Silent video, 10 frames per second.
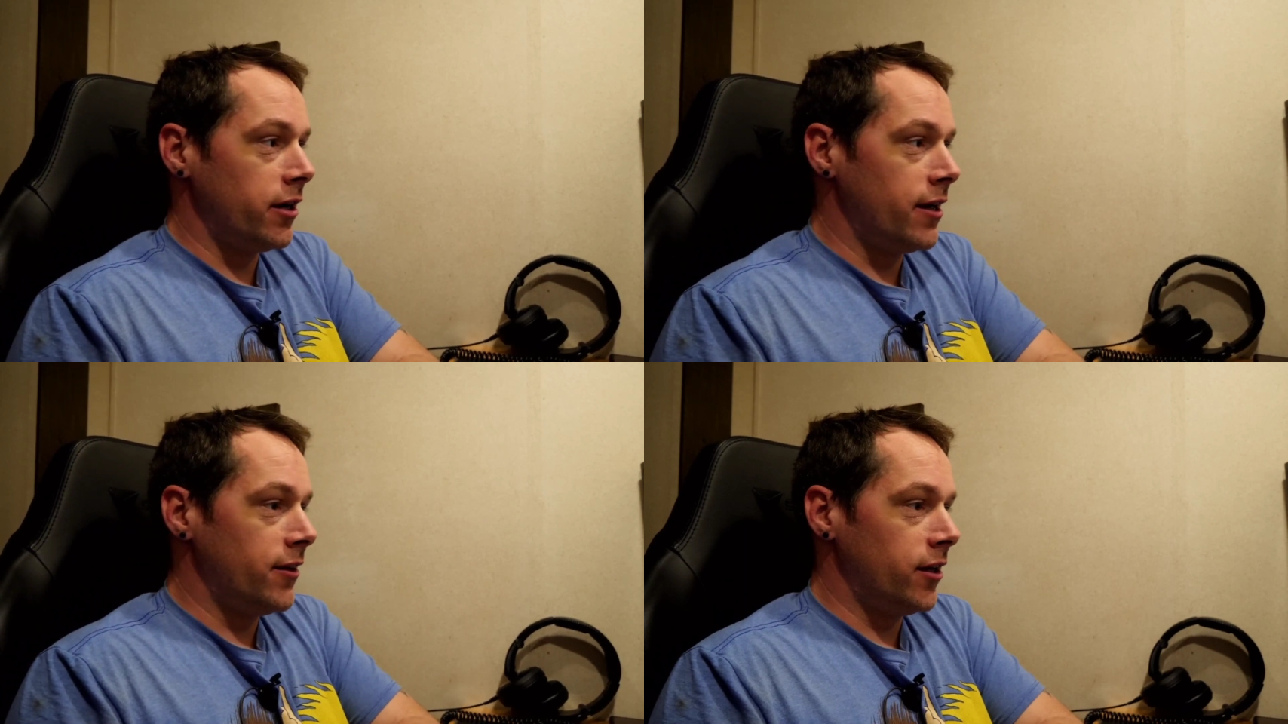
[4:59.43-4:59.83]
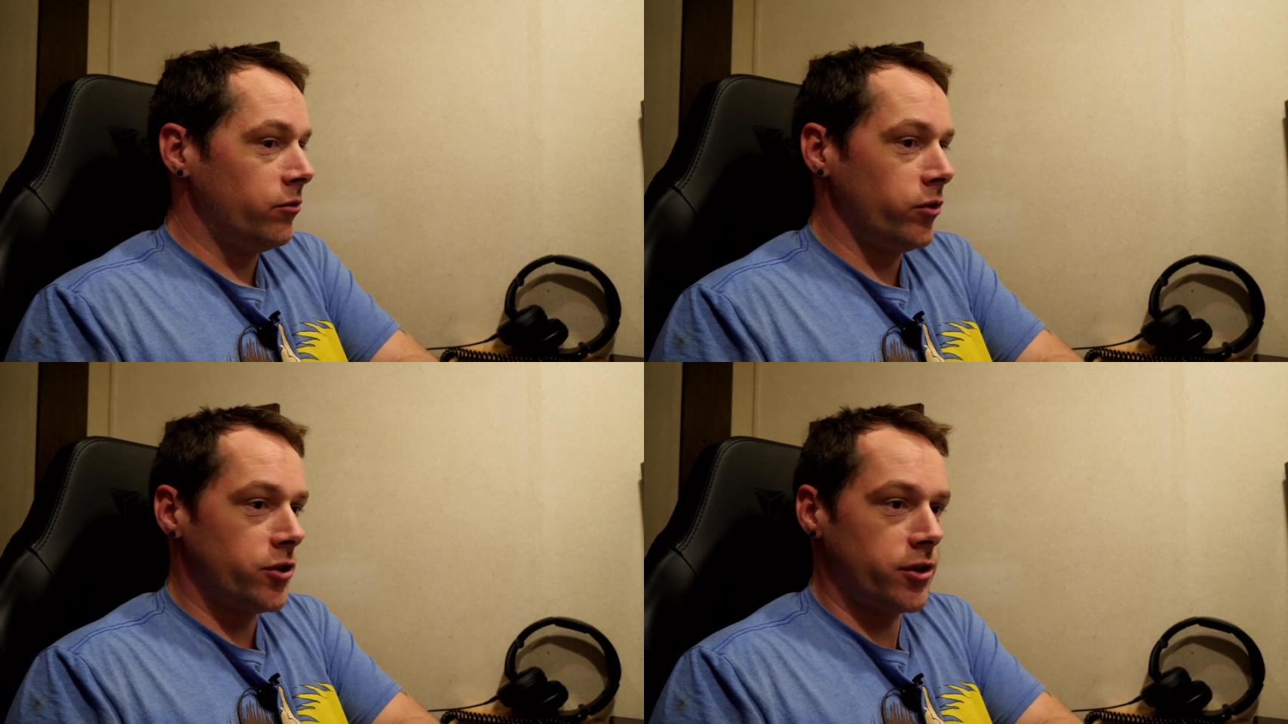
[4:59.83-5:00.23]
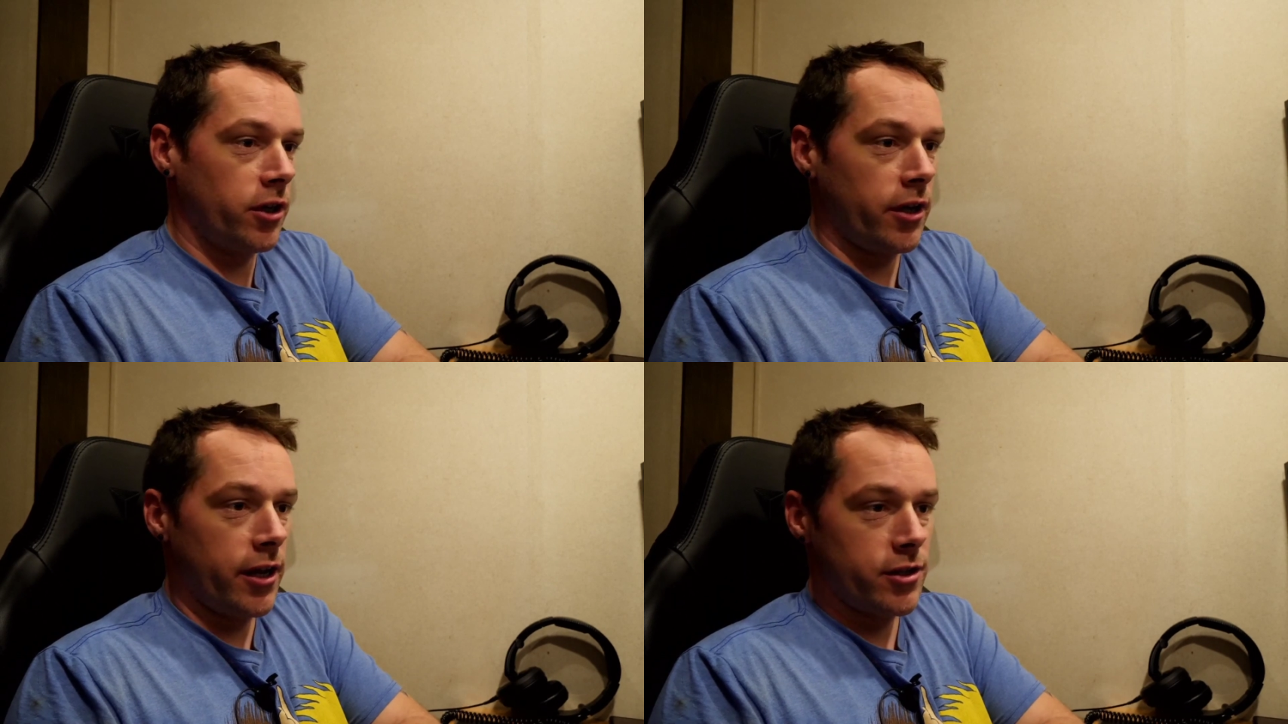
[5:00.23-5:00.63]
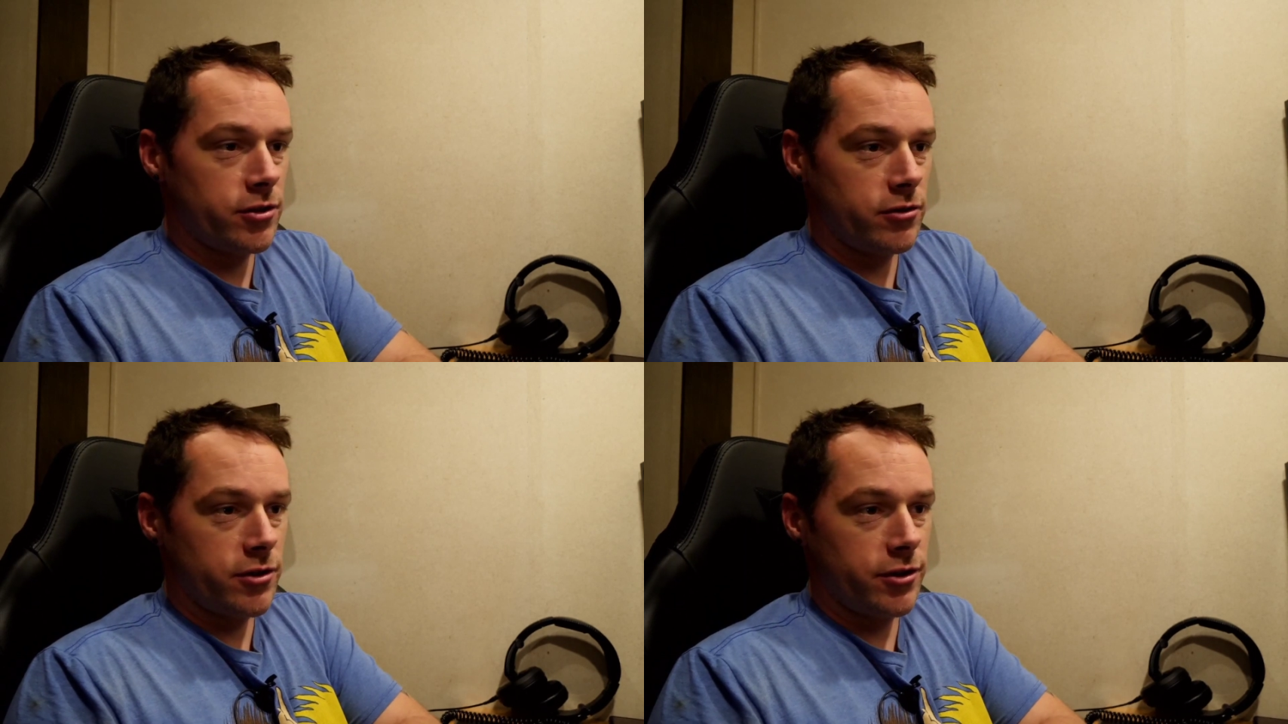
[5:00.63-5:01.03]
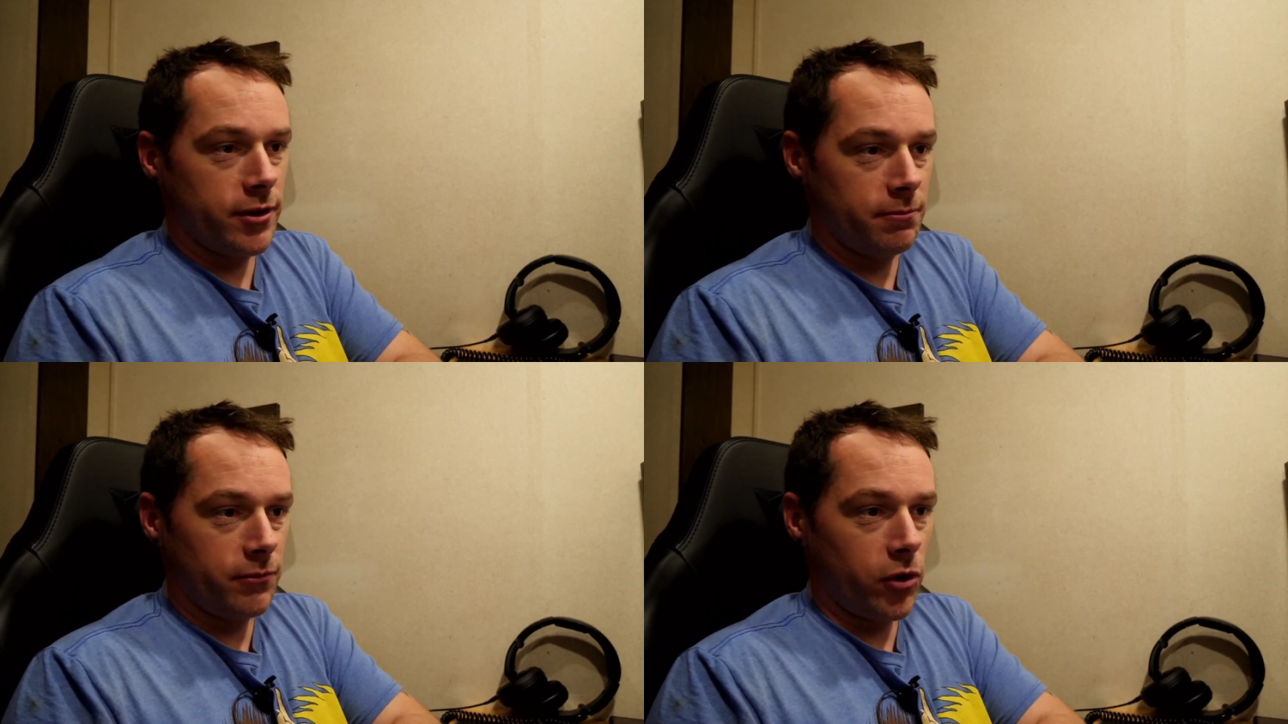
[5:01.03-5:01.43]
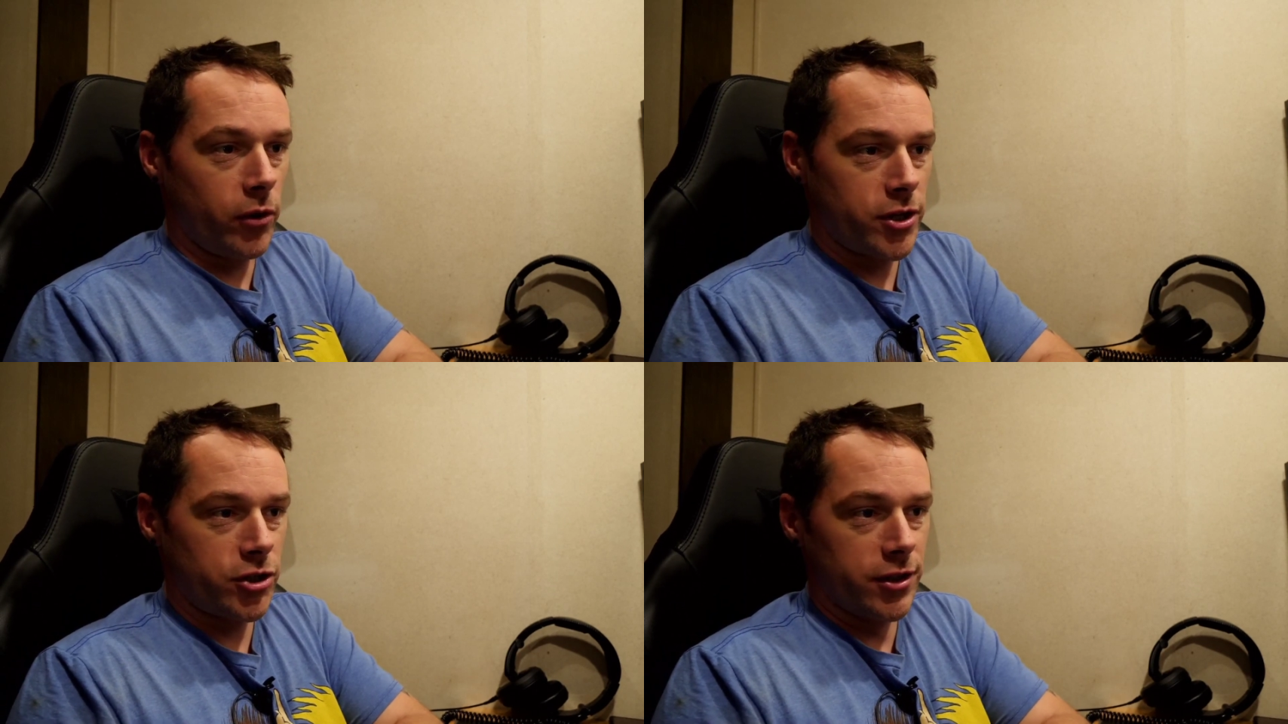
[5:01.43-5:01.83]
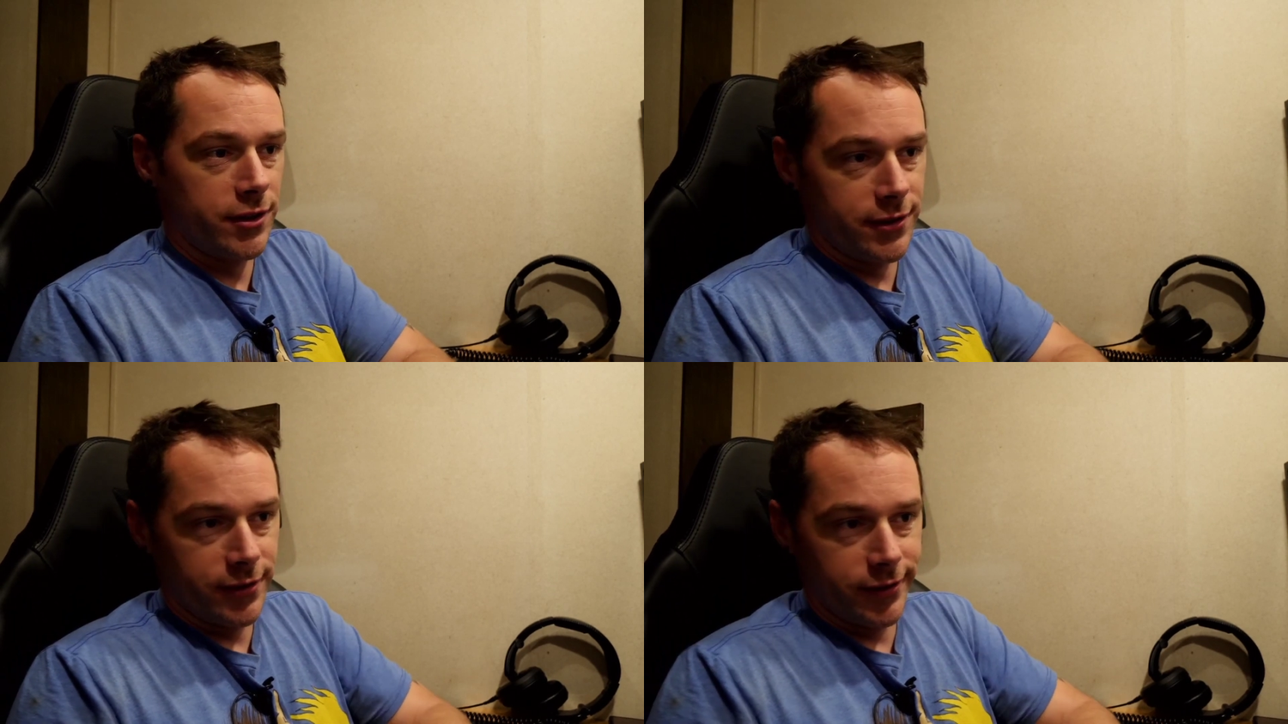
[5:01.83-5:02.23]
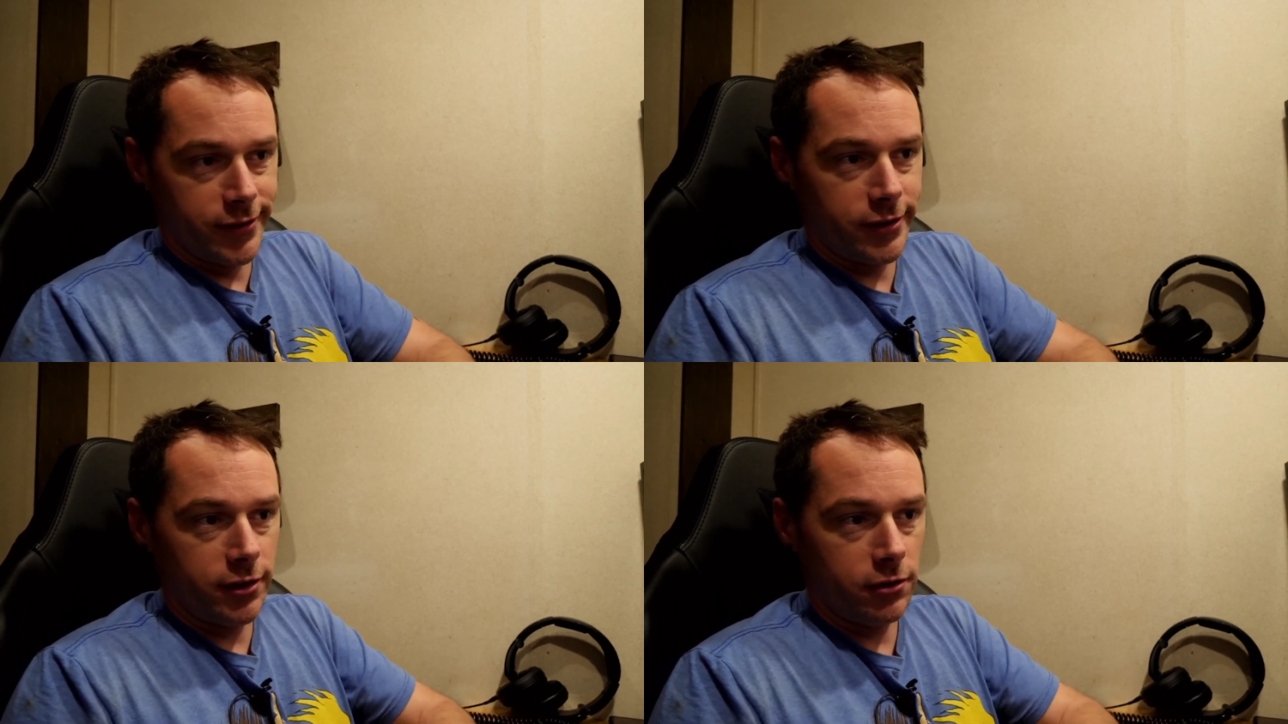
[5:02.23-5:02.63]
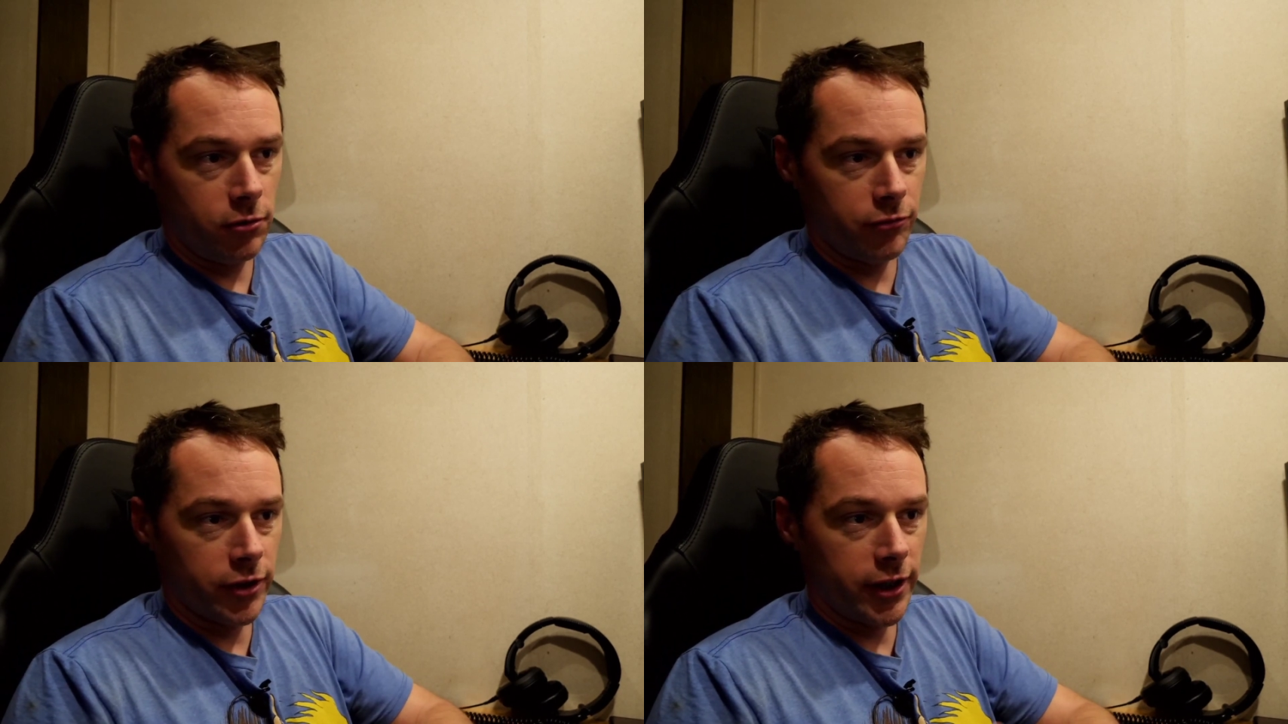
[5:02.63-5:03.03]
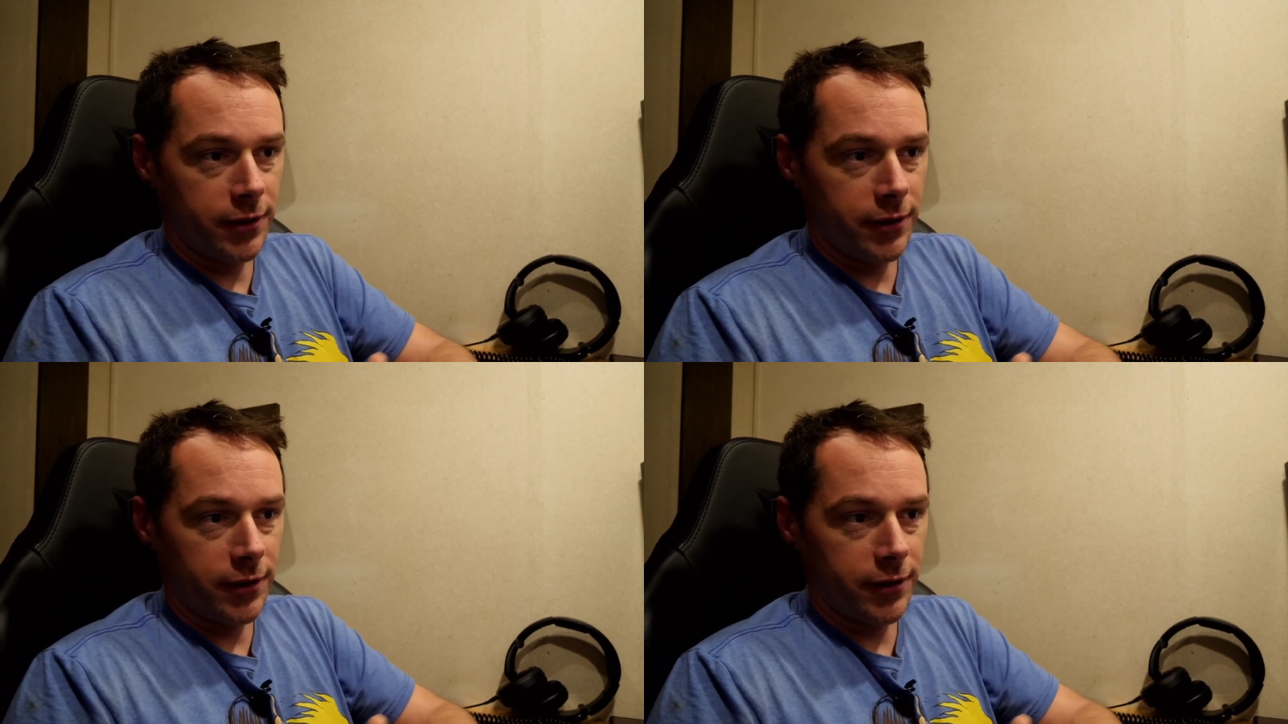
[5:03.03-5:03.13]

and then we'll start answering some questions, hopefully.